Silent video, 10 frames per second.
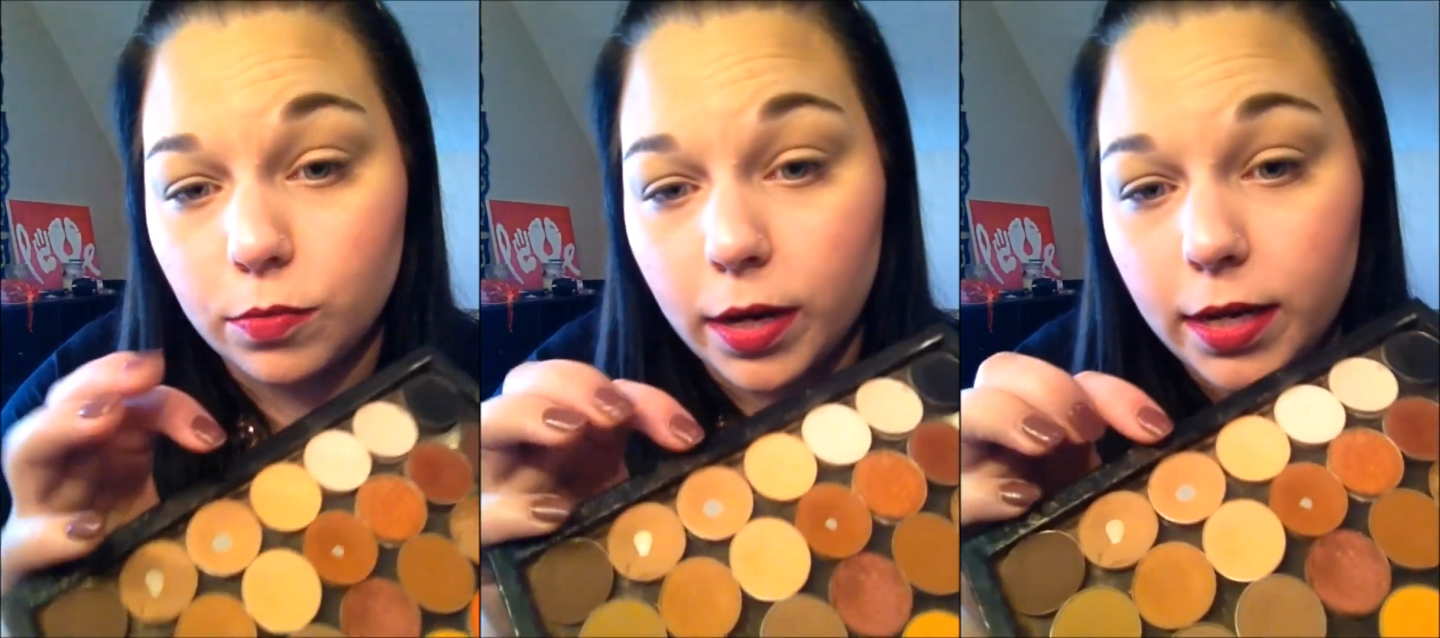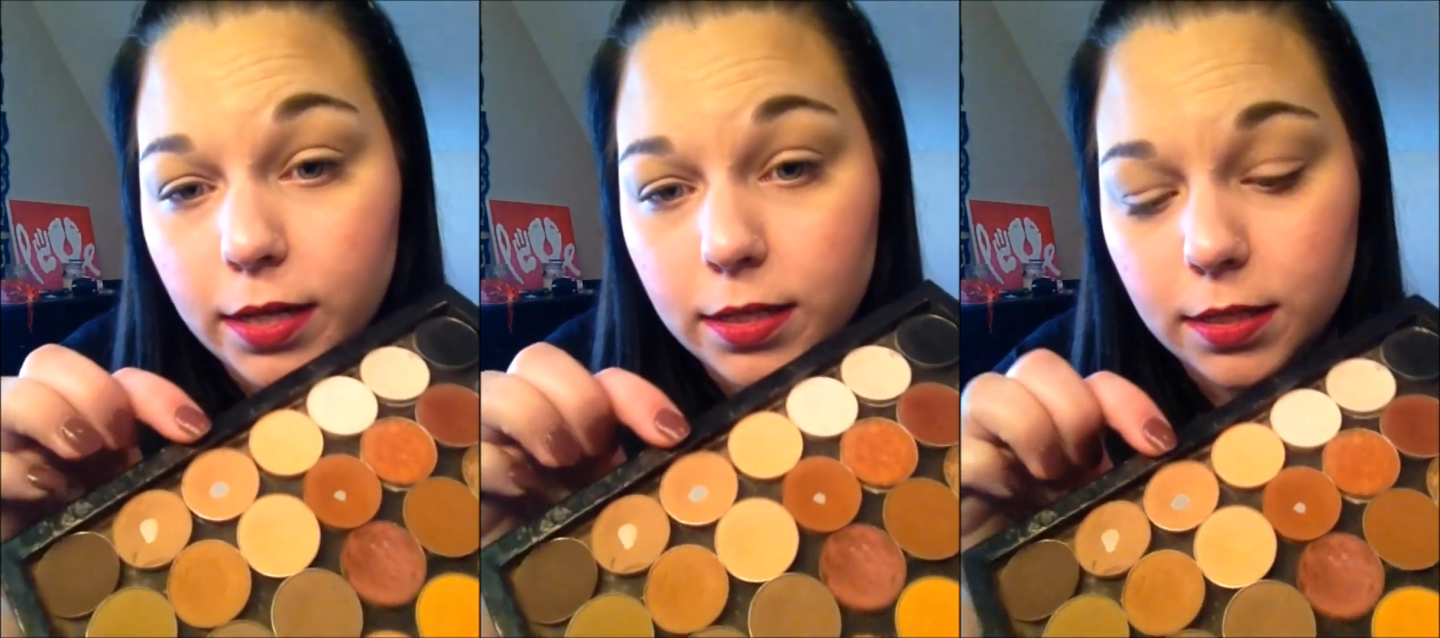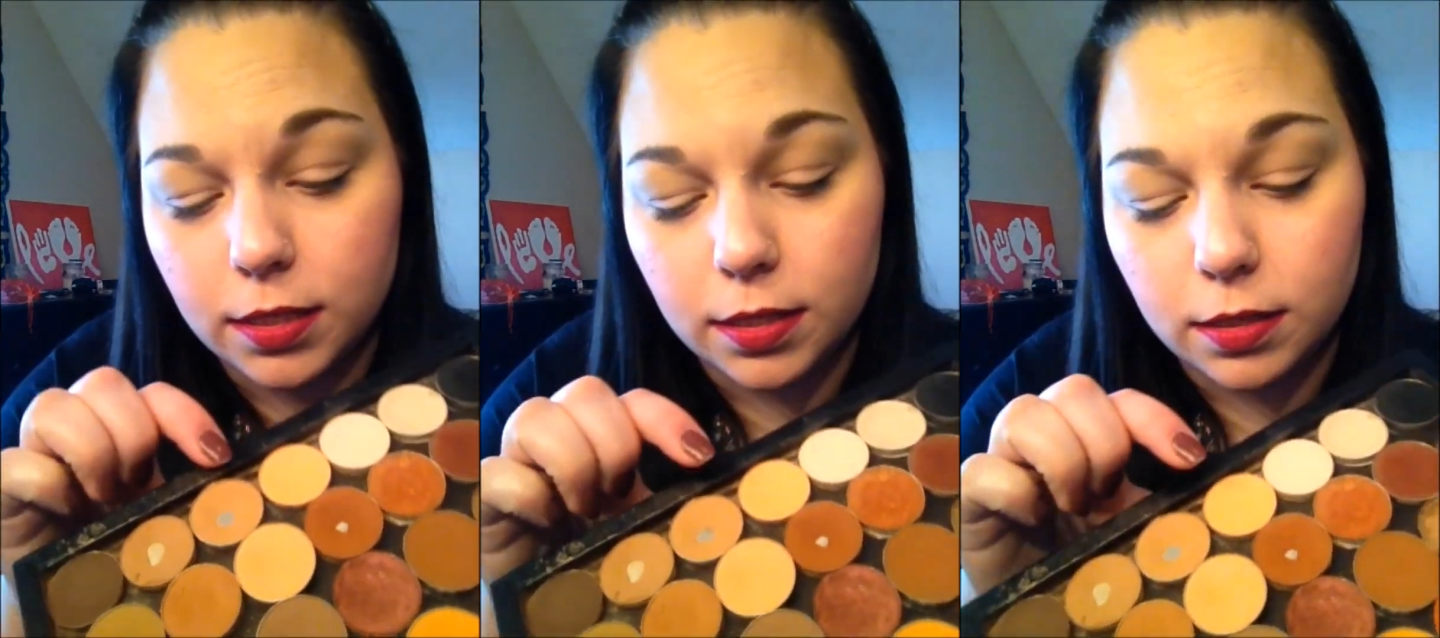
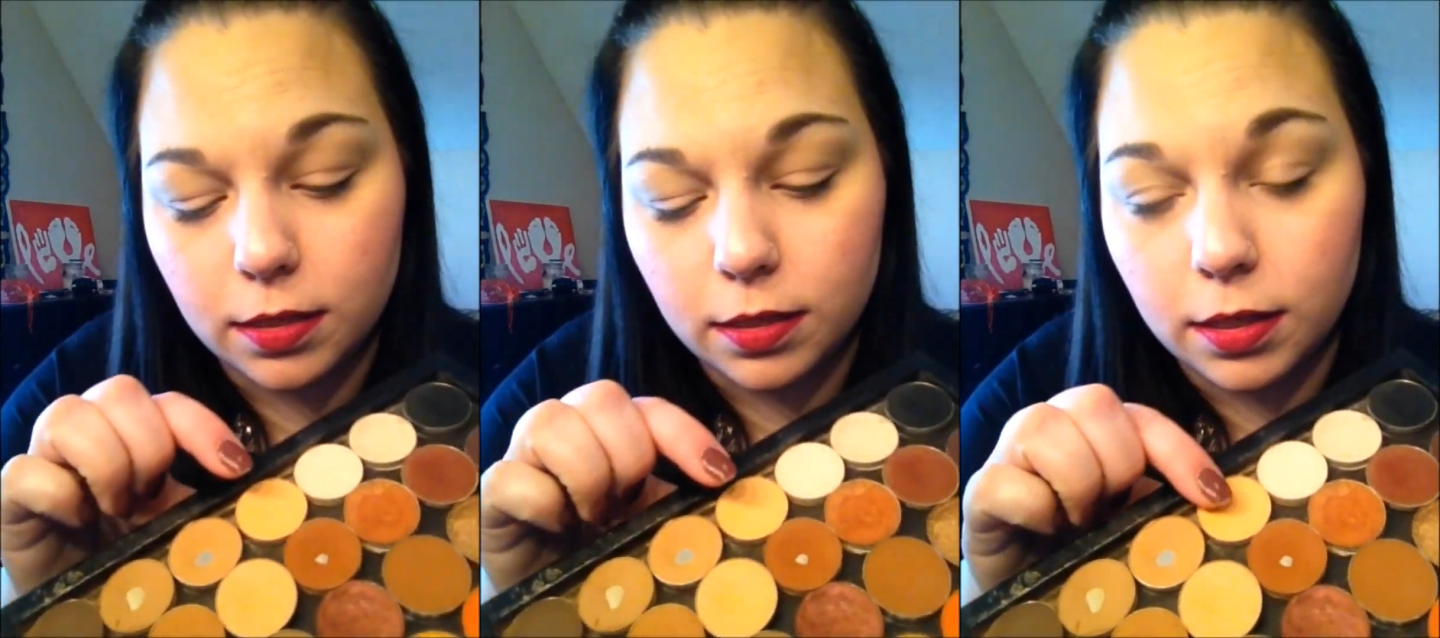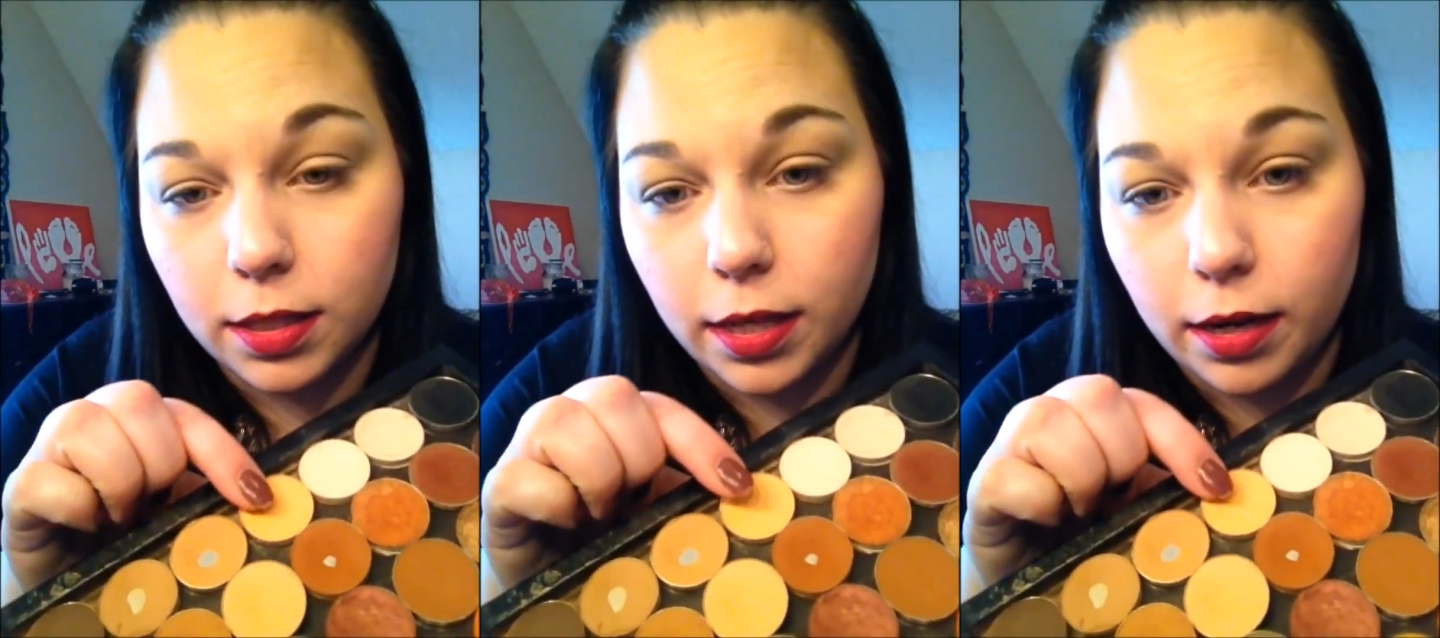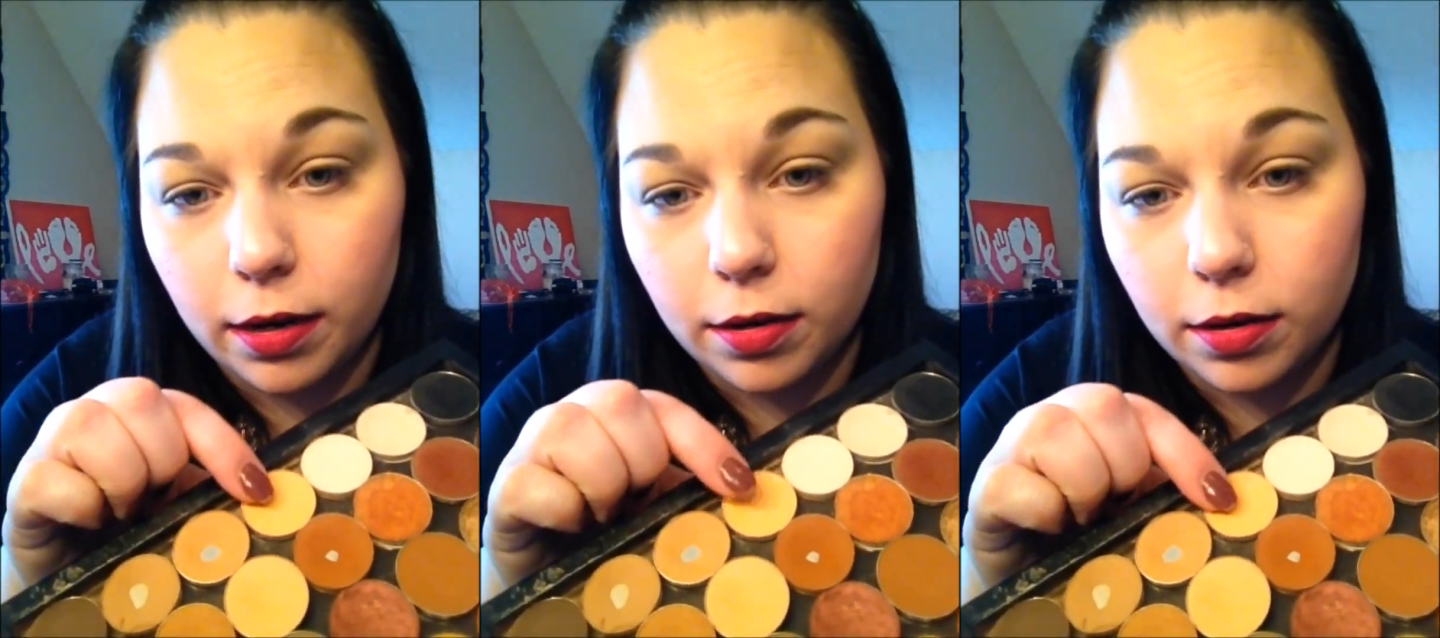right
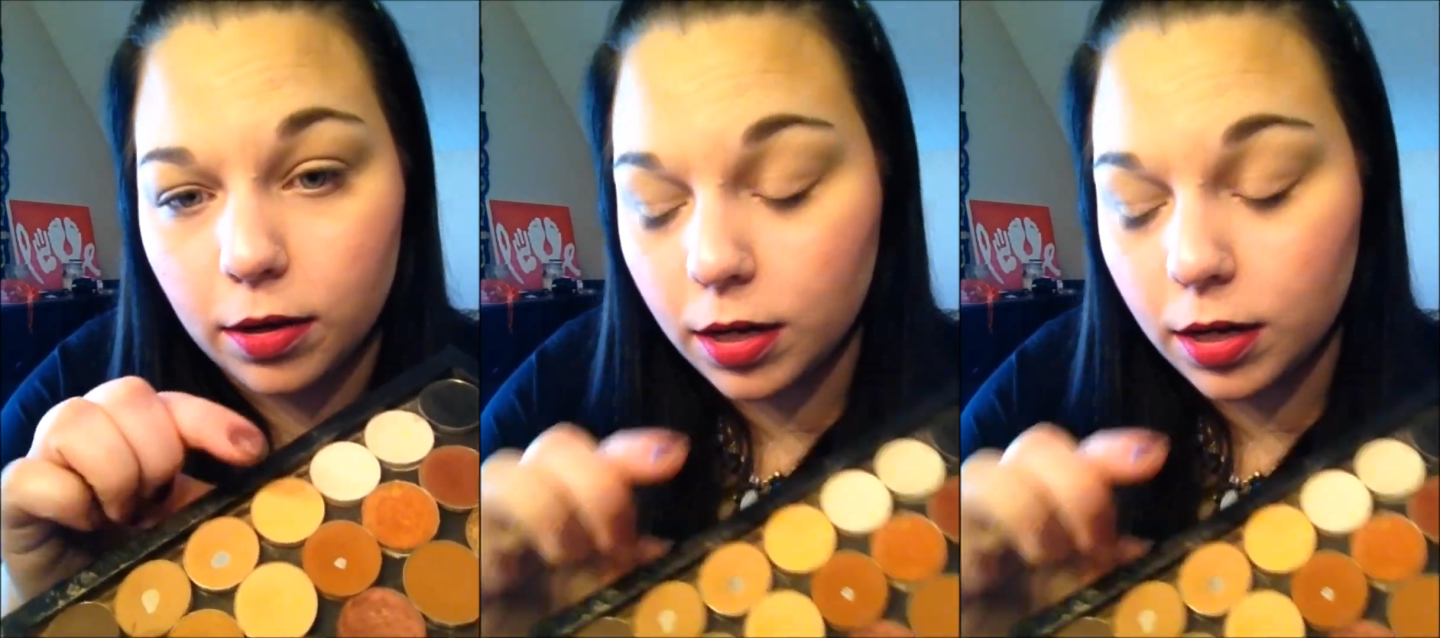there.